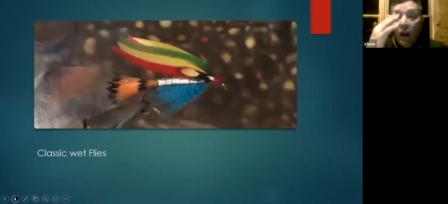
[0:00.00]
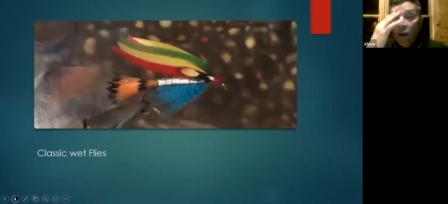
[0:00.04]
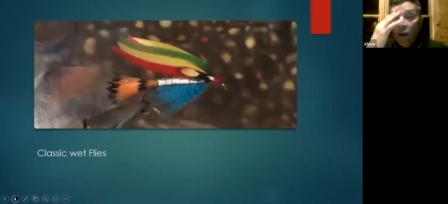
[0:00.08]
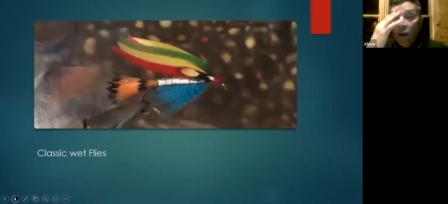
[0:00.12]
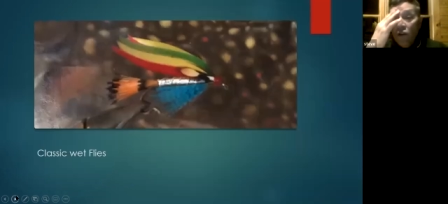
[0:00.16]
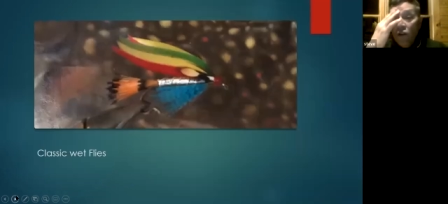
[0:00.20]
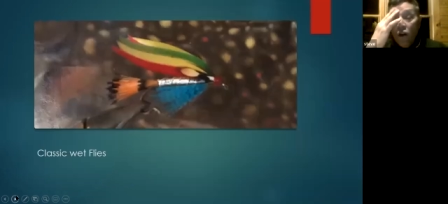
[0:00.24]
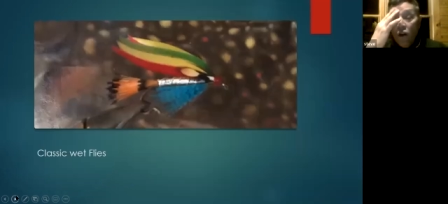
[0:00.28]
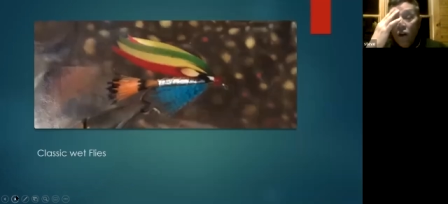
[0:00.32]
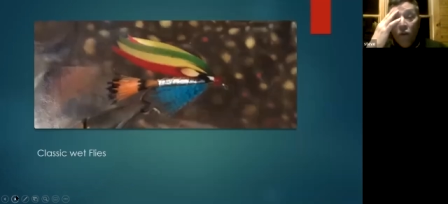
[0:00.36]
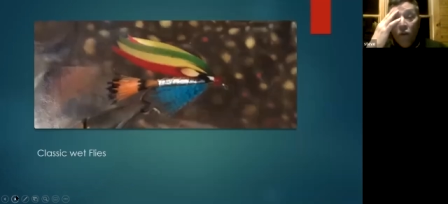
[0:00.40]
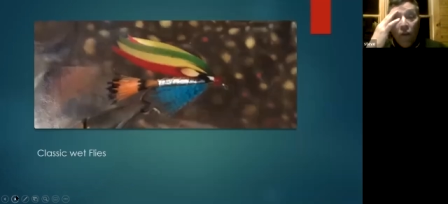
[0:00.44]

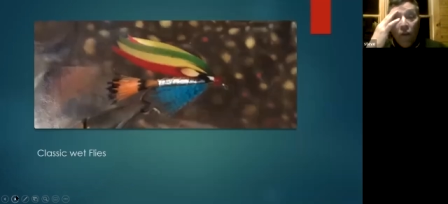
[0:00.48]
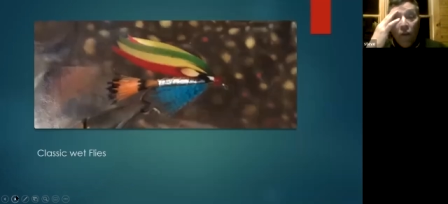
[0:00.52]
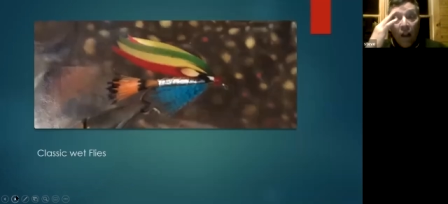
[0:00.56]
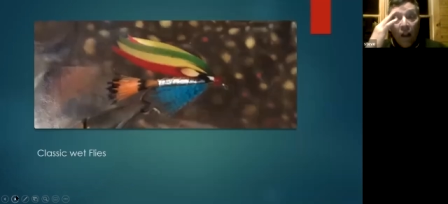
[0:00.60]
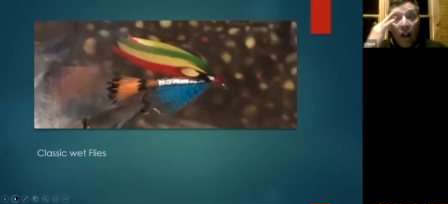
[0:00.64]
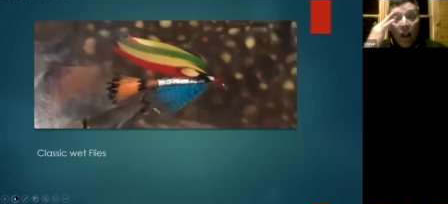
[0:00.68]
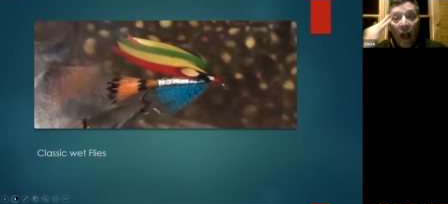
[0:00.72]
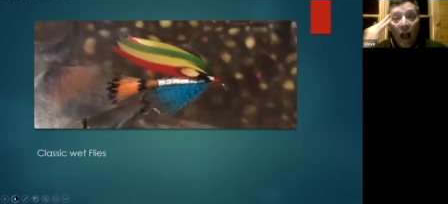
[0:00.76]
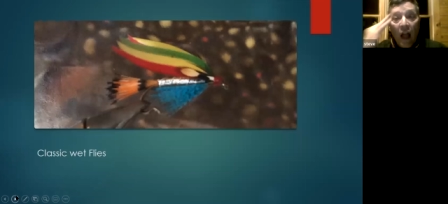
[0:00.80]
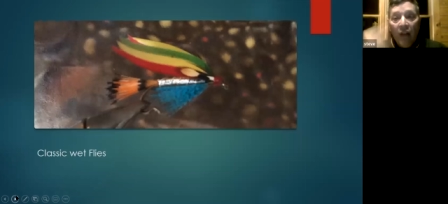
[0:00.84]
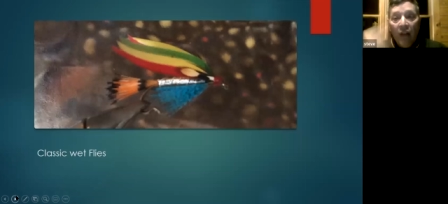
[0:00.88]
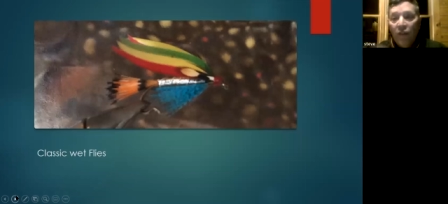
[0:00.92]
So for the
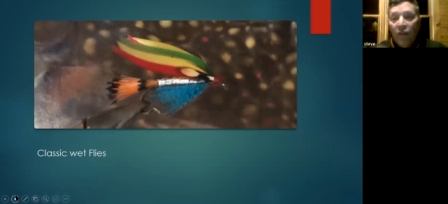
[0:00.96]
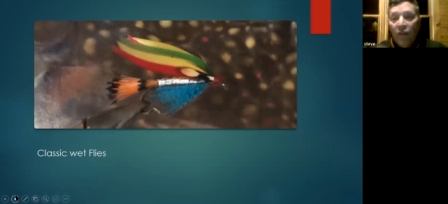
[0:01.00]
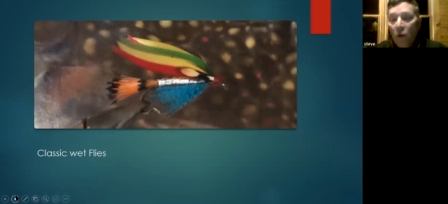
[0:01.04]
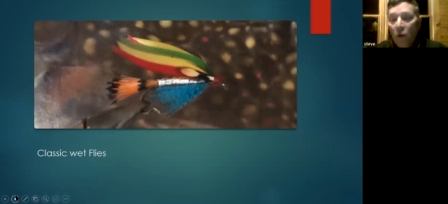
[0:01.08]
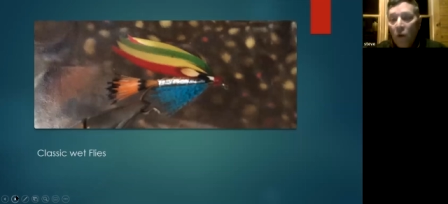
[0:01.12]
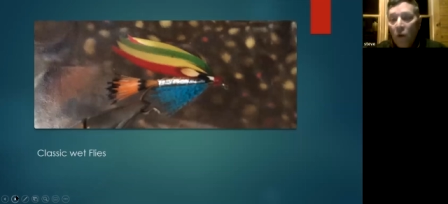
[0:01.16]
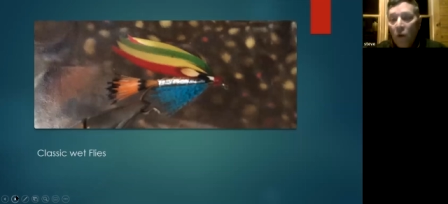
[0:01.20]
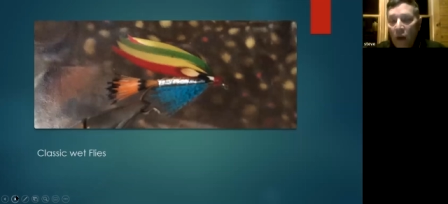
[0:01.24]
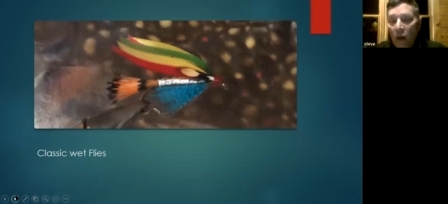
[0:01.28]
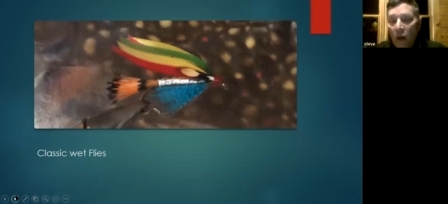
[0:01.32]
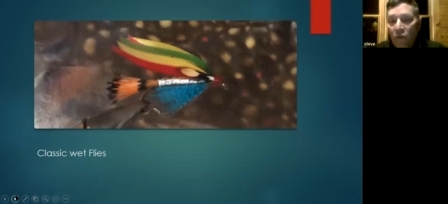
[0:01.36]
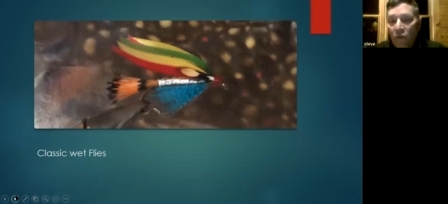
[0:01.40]
classic
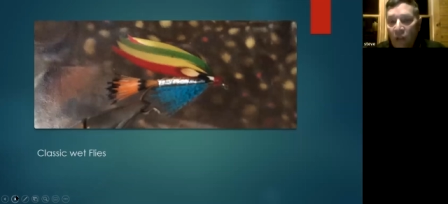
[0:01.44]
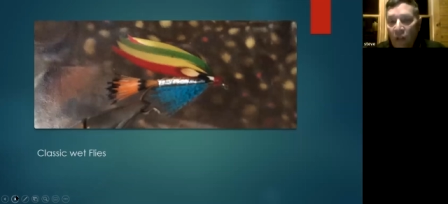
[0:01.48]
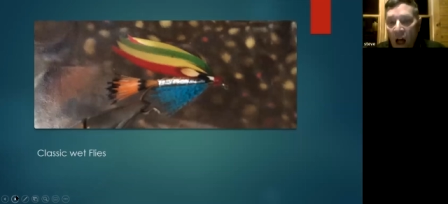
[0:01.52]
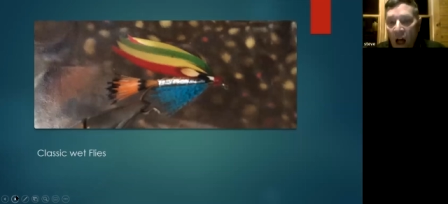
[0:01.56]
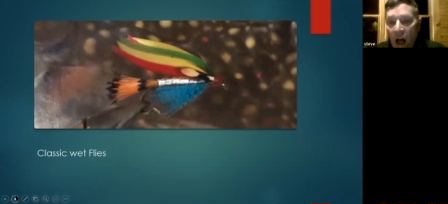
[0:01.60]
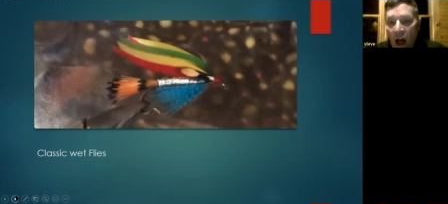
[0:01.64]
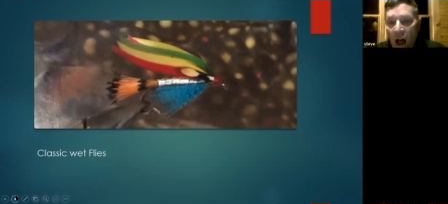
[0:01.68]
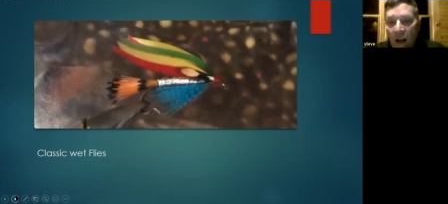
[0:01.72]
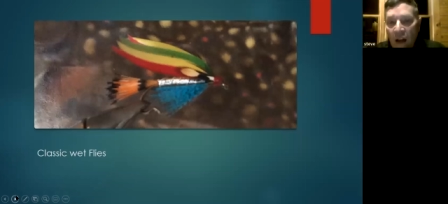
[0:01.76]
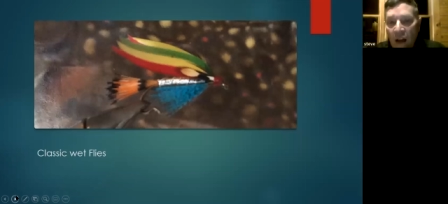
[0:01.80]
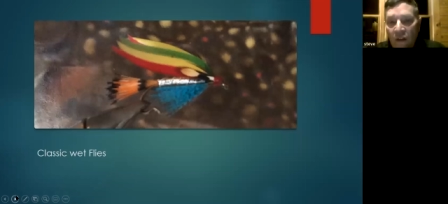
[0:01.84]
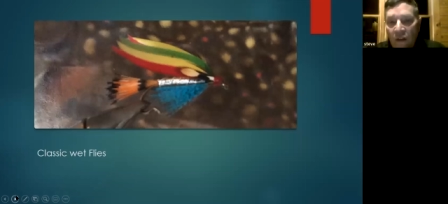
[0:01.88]
wet
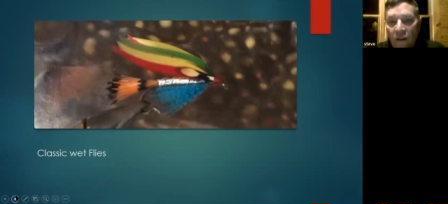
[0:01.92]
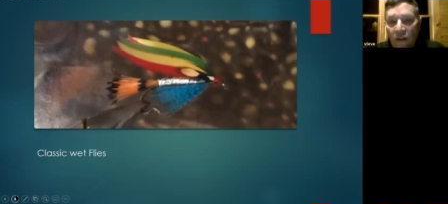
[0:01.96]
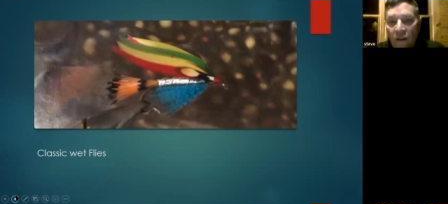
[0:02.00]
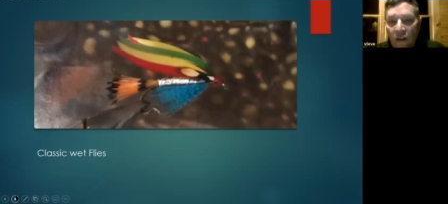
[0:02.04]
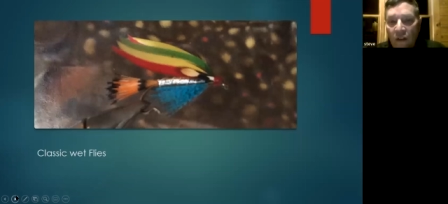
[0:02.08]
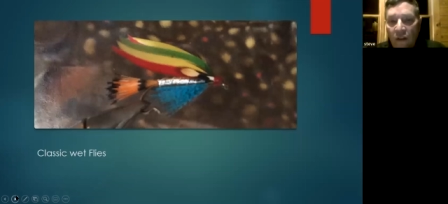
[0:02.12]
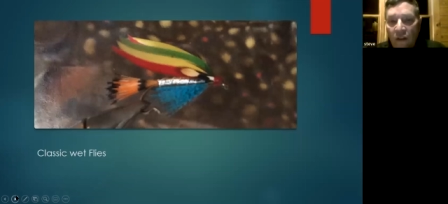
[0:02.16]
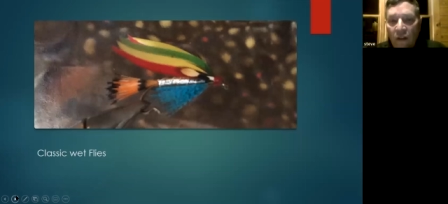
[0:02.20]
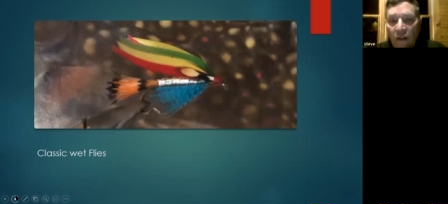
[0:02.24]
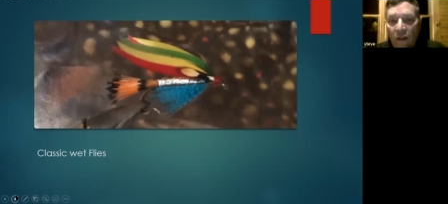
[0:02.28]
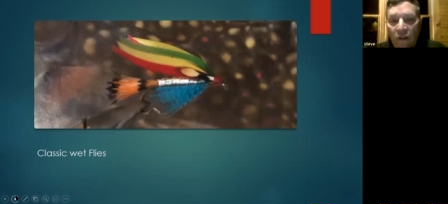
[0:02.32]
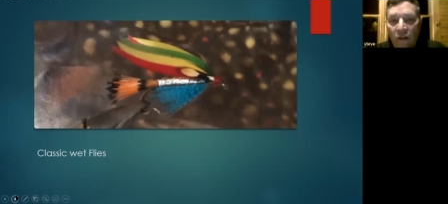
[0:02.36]
flies,
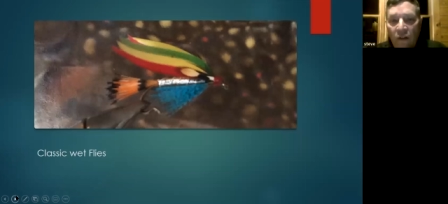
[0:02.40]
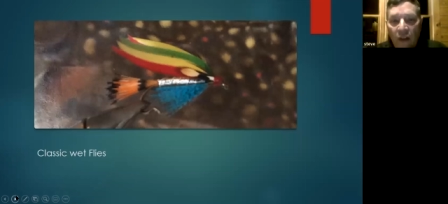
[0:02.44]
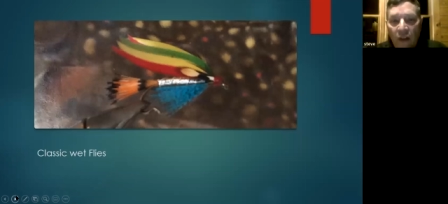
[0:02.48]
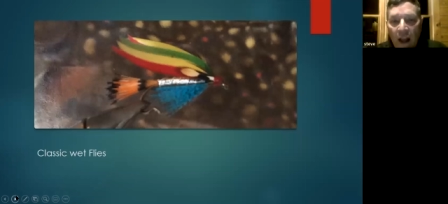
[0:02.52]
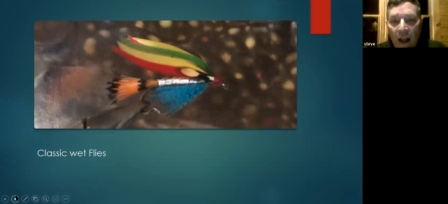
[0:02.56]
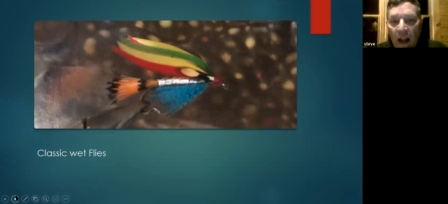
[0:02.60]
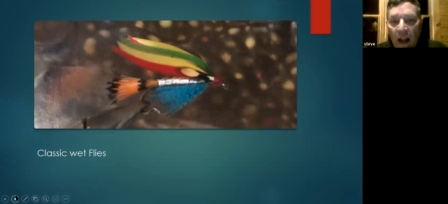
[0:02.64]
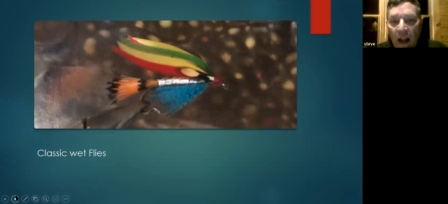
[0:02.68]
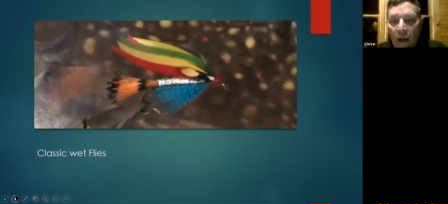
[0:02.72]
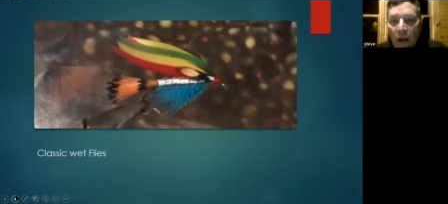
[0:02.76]
as I said,